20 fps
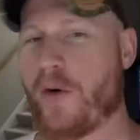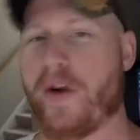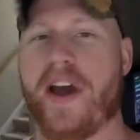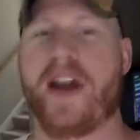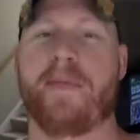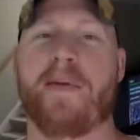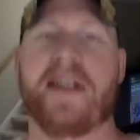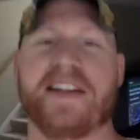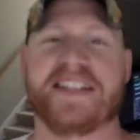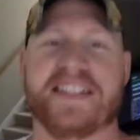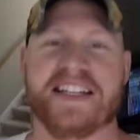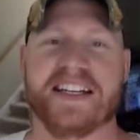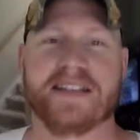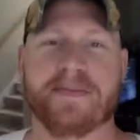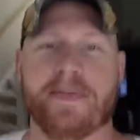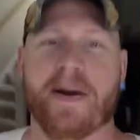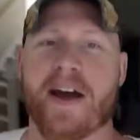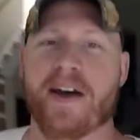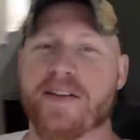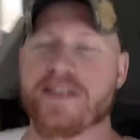We had about 6
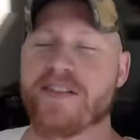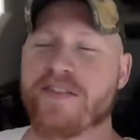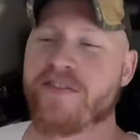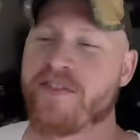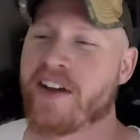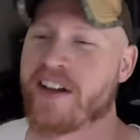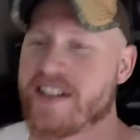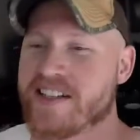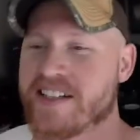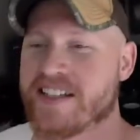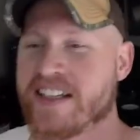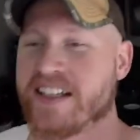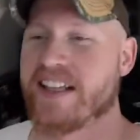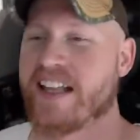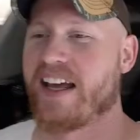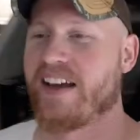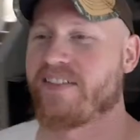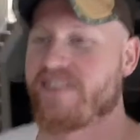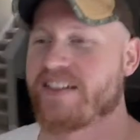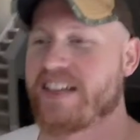pounds of venison
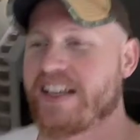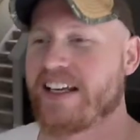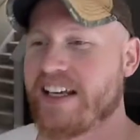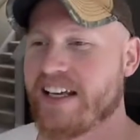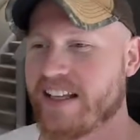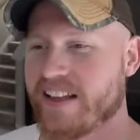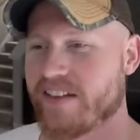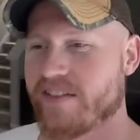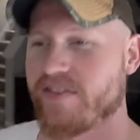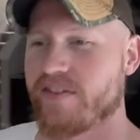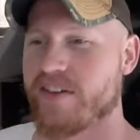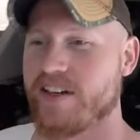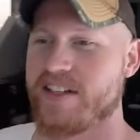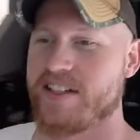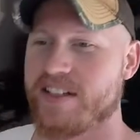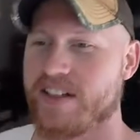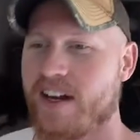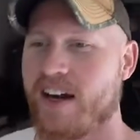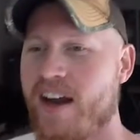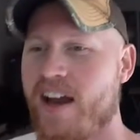left in the
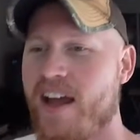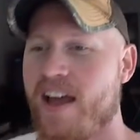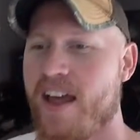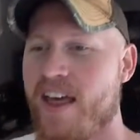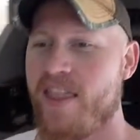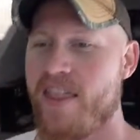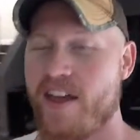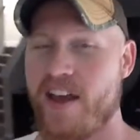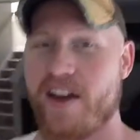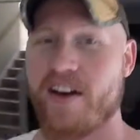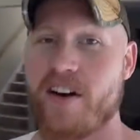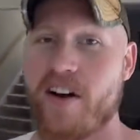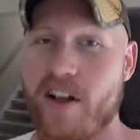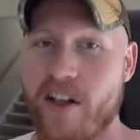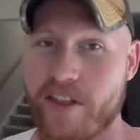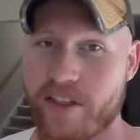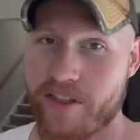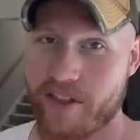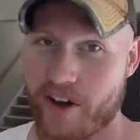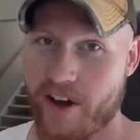freezer. They are all
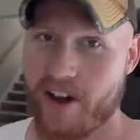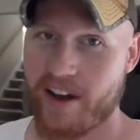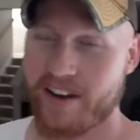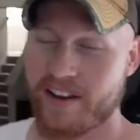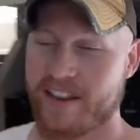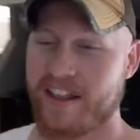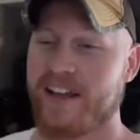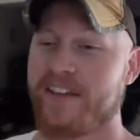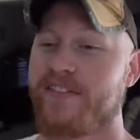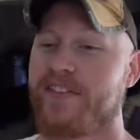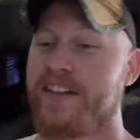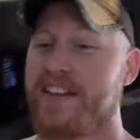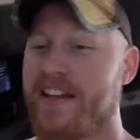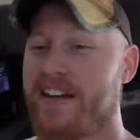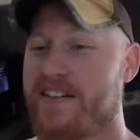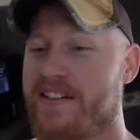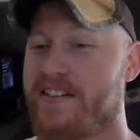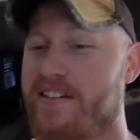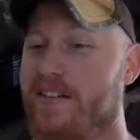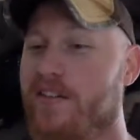thawed. Thankfully, they
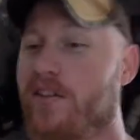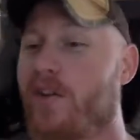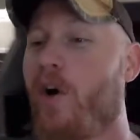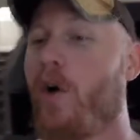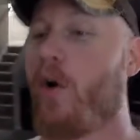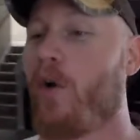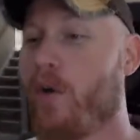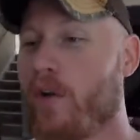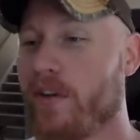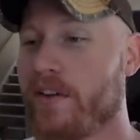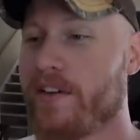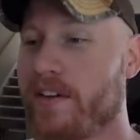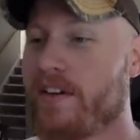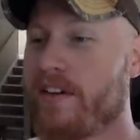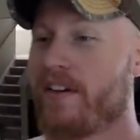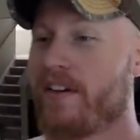are still cold.